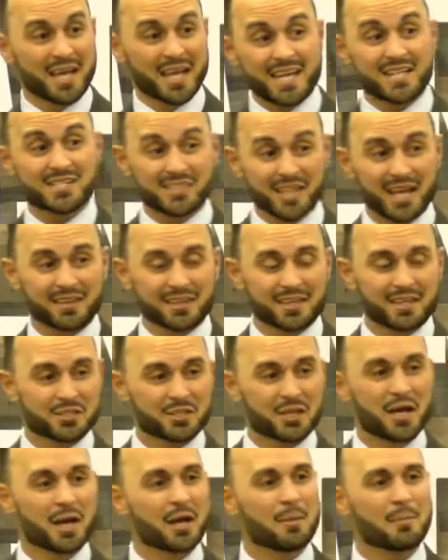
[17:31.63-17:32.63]
he said
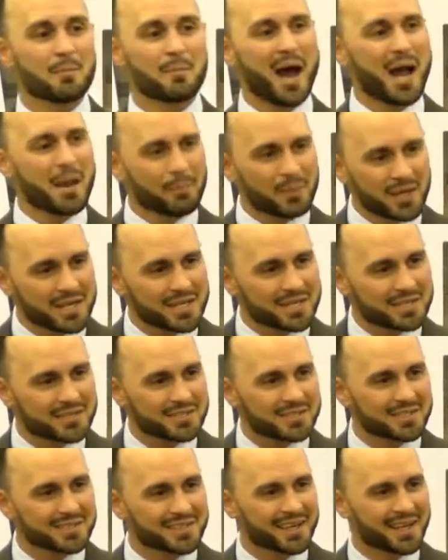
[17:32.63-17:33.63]
this, my
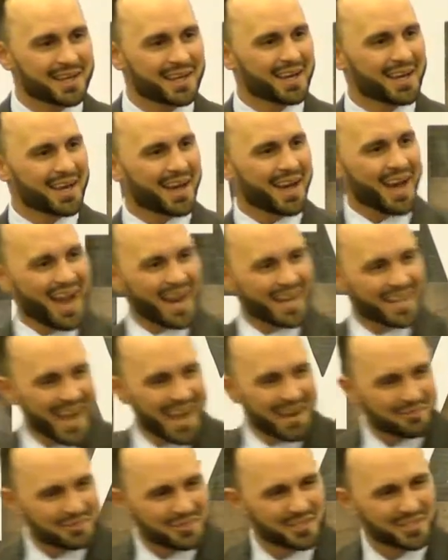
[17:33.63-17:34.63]
peace I
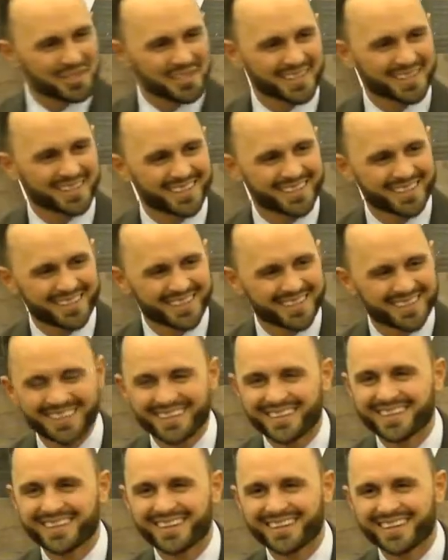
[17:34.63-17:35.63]
gave to you.
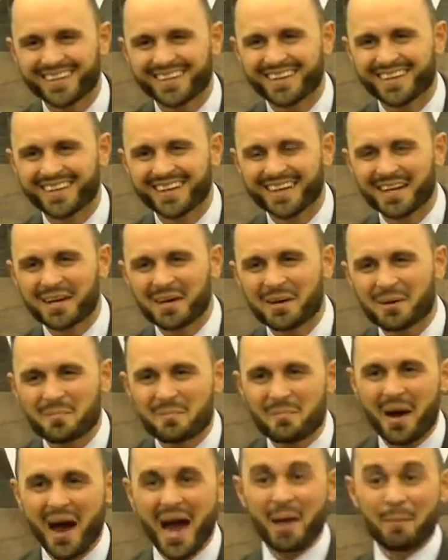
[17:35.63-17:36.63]

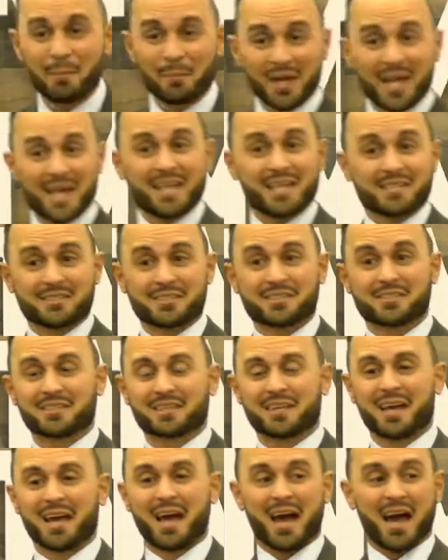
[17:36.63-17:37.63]
My peace
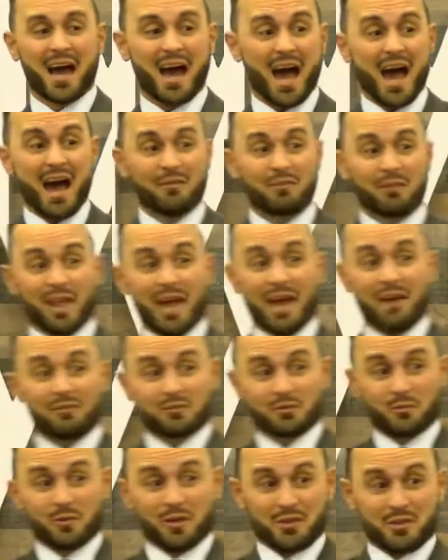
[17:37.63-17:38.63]
I've
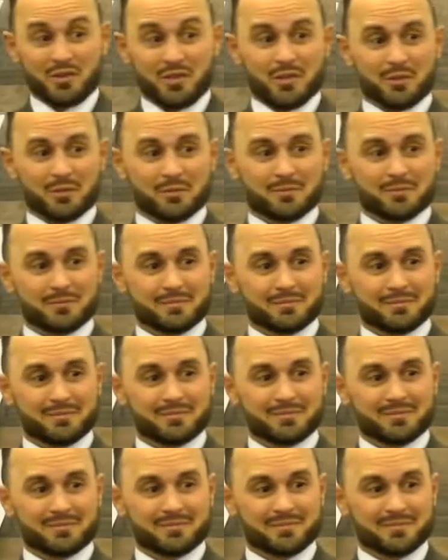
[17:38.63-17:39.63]
left with you.
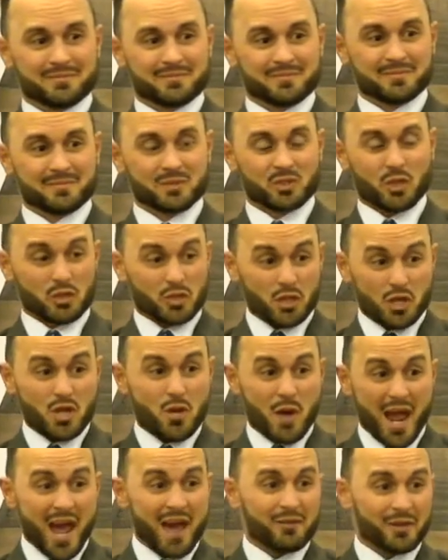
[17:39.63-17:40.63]
So do
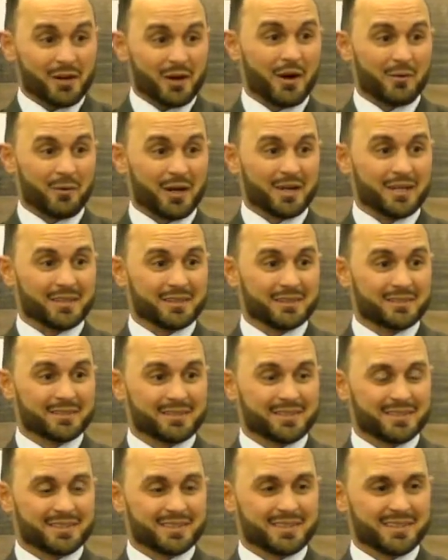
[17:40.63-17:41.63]
you have it already?
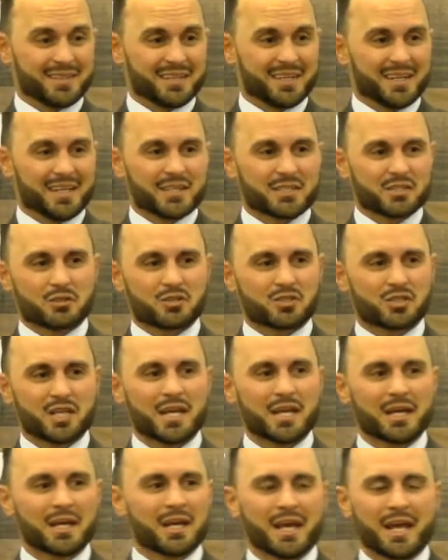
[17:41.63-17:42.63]
So
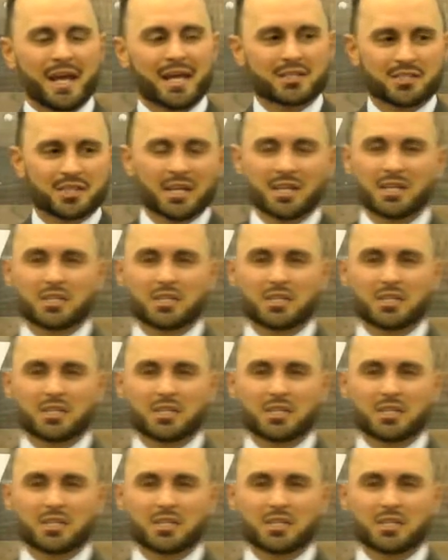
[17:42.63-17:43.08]
see, instead